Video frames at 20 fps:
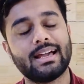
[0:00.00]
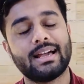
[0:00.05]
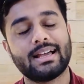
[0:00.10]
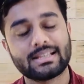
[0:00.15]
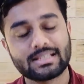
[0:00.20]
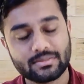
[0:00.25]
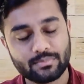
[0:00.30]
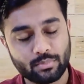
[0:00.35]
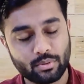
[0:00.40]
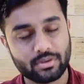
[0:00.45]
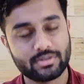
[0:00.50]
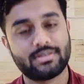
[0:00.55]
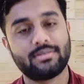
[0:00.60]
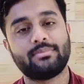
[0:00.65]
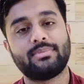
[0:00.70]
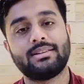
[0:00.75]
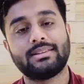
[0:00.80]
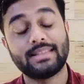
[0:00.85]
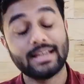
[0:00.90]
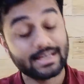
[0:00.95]
as
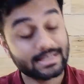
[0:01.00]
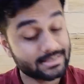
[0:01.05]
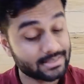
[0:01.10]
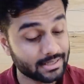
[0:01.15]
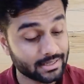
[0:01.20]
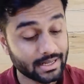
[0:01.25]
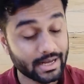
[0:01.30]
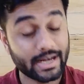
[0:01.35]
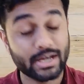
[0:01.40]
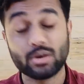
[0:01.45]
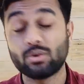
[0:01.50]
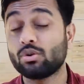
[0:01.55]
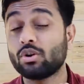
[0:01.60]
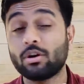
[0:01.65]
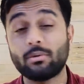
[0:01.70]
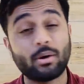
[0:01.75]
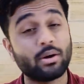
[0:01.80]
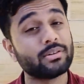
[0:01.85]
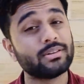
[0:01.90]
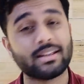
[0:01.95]
possible. That's it. I don't
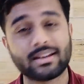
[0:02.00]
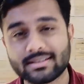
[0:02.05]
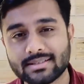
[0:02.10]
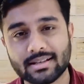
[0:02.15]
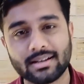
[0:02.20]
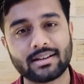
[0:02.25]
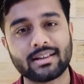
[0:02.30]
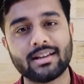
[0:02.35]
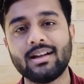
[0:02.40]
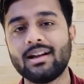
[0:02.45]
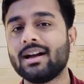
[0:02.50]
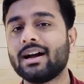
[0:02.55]
know about the result.